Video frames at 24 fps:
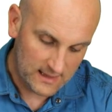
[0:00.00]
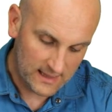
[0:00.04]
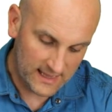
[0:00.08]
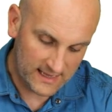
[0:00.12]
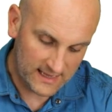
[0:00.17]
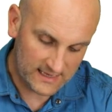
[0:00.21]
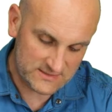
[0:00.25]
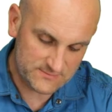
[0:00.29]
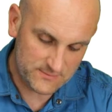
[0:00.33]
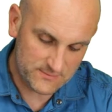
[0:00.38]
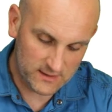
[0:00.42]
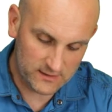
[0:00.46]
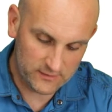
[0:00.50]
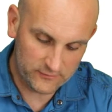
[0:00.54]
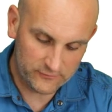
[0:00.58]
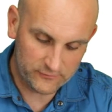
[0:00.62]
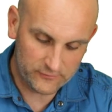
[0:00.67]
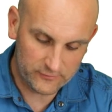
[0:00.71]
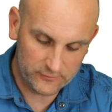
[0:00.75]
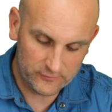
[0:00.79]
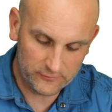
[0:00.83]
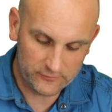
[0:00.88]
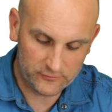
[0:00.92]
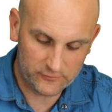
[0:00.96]
x minus
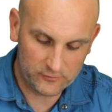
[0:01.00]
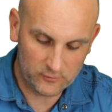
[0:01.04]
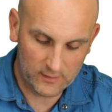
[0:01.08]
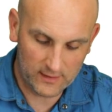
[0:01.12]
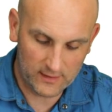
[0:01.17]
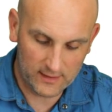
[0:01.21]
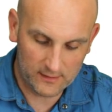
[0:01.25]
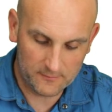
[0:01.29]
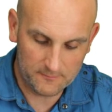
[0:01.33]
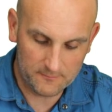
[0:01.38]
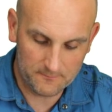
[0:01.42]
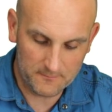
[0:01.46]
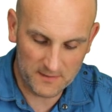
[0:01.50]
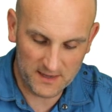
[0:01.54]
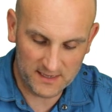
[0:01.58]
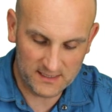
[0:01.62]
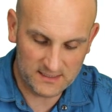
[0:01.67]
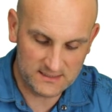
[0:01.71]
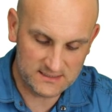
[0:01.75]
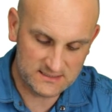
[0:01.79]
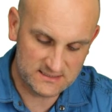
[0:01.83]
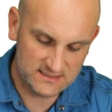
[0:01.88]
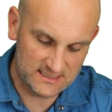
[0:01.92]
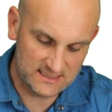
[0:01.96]
2 squared
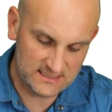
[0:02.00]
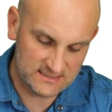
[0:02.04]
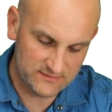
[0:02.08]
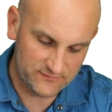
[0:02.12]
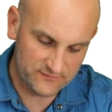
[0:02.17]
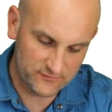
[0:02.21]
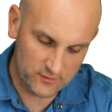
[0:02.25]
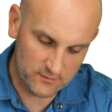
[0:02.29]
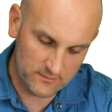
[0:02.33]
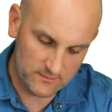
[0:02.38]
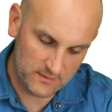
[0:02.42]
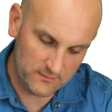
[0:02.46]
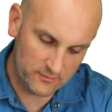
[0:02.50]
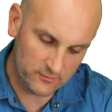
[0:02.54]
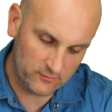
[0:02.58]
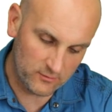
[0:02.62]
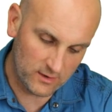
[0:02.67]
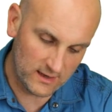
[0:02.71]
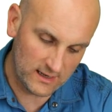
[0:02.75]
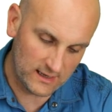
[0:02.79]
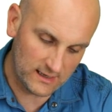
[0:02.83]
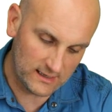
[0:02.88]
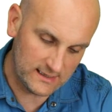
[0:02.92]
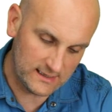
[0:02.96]
minus 6, if I remember
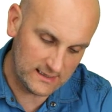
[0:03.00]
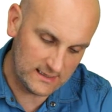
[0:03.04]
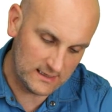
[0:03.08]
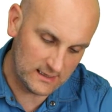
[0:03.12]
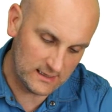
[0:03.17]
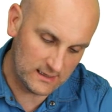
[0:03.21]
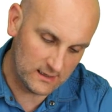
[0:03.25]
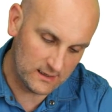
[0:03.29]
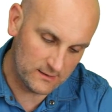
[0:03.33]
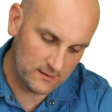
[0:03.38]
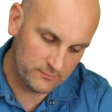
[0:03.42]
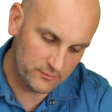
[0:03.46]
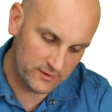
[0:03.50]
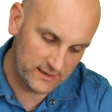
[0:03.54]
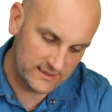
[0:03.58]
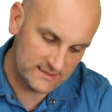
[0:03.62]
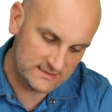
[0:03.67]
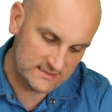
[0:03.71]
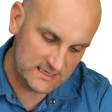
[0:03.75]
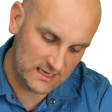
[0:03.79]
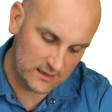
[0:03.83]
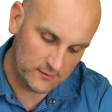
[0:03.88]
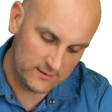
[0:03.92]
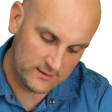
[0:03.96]
rightly,
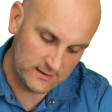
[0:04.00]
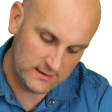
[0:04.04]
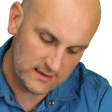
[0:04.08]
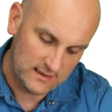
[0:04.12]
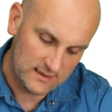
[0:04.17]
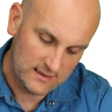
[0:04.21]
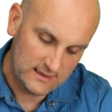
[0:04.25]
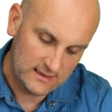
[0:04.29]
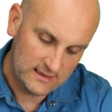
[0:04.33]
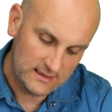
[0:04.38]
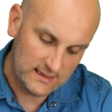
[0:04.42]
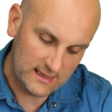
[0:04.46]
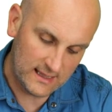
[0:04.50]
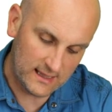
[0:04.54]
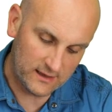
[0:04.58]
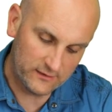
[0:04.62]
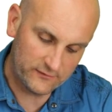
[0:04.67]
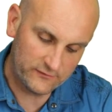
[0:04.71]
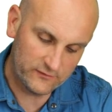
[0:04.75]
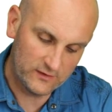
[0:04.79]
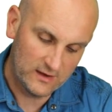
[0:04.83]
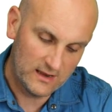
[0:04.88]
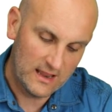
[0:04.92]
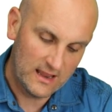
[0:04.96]
brain's going,
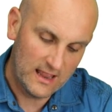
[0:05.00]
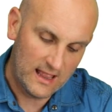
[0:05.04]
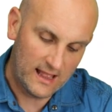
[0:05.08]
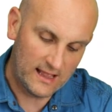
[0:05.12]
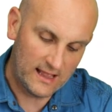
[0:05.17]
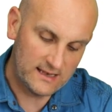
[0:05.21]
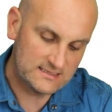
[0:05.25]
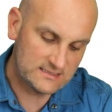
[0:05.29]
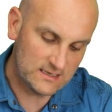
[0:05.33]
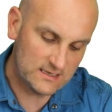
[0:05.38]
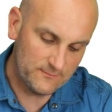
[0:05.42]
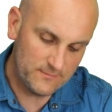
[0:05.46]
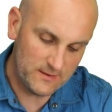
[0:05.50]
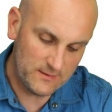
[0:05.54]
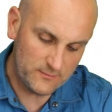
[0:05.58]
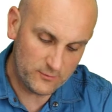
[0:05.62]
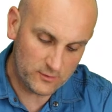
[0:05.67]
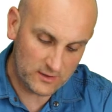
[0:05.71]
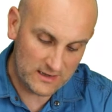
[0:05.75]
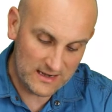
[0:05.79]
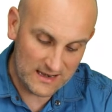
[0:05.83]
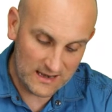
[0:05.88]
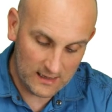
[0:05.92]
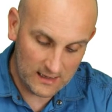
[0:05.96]
yes. And some people
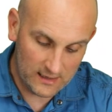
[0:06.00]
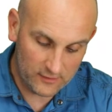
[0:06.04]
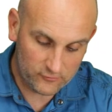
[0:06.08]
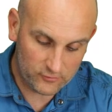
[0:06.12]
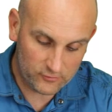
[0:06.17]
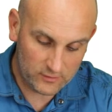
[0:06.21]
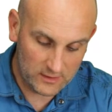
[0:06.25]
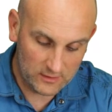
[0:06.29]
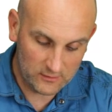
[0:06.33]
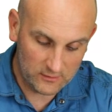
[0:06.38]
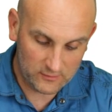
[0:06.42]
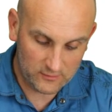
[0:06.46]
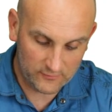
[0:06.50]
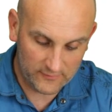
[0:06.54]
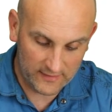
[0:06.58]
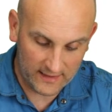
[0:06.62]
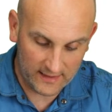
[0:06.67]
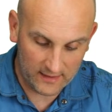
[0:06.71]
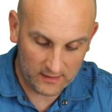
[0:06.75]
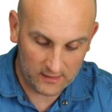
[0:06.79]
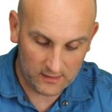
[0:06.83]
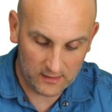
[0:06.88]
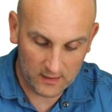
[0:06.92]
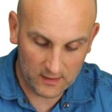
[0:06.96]
can literally look at
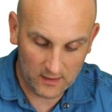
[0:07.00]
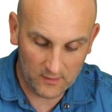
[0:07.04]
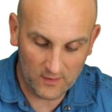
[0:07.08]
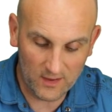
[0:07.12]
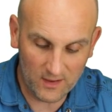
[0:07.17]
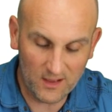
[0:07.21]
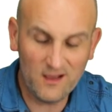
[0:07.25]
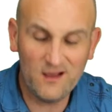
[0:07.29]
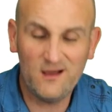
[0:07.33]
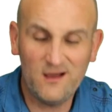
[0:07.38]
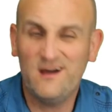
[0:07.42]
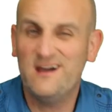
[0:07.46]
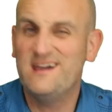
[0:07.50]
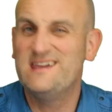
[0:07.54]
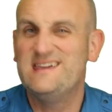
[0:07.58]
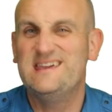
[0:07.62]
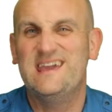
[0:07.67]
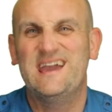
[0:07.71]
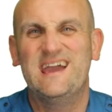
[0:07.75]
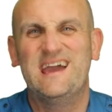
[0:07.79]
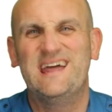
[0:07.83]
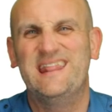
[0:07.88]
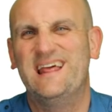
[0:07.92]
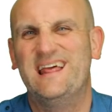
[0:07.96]
that and go, ah,
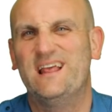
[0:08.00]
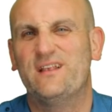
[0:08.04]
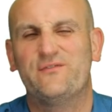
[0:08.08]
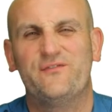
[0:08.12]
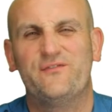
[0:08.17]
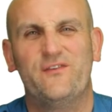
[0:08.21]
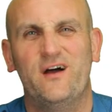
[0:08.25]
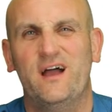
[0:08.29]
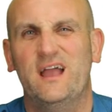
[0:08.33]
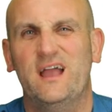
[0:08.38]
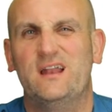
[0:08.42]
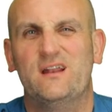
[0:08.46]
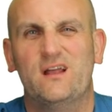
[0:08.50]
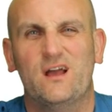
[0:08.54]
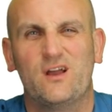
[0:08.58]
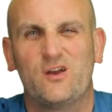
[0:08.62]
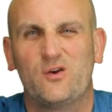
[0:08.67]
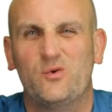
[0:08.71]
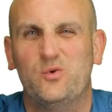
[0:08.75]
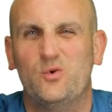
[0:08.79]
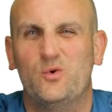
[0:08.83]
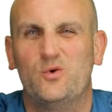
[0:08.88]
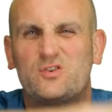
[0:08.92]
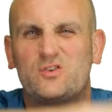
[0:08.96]
yeah, that's fine. A
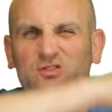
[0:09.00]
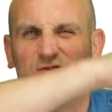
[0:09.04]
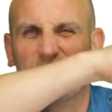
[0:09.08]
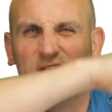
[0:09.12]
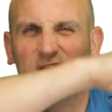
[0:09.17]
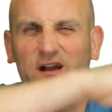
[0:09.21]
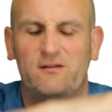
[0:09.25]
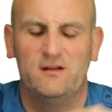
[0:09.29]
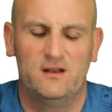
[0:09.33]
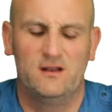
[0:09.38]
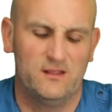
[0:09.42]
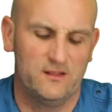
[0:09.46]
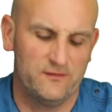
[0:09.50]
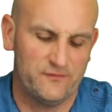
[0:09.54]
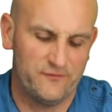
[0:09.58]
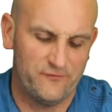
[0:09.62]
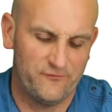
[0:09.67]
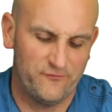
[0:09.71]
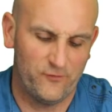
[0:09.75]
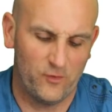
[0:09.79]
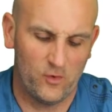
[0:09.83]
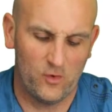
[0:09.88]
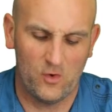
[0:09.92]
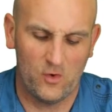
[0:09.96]
quarter will get rid of the
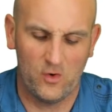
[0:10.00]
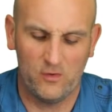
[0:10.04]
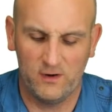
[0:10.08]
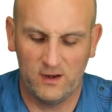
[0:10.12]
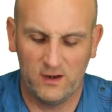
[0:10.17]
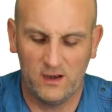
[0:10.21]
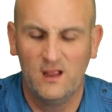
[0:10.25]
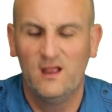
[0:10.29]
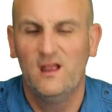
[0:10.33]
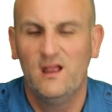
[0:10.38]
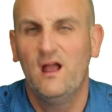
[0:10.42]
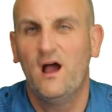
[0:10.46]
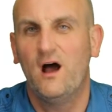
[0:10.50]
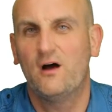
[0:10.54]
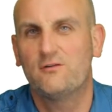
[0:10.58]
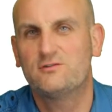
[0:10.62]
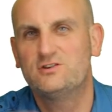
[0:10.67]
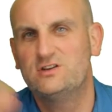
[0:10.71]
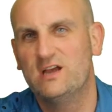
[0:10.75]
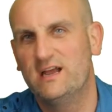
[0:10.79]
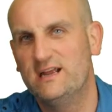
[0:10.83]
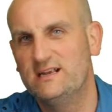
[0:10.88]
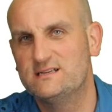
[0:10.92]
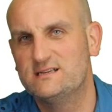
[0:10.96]
4 and I'll
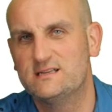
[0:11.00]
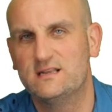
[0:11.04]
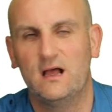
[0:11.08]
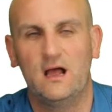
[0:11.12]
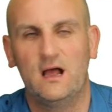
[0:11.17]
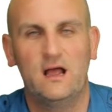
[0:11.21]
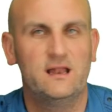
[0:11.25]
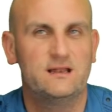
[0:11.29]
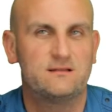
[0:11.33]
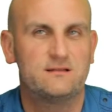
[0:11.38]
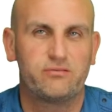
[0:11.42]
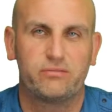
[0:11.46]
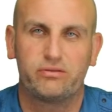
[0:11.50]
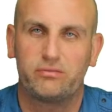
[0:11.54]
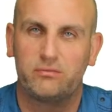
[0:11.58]
change the,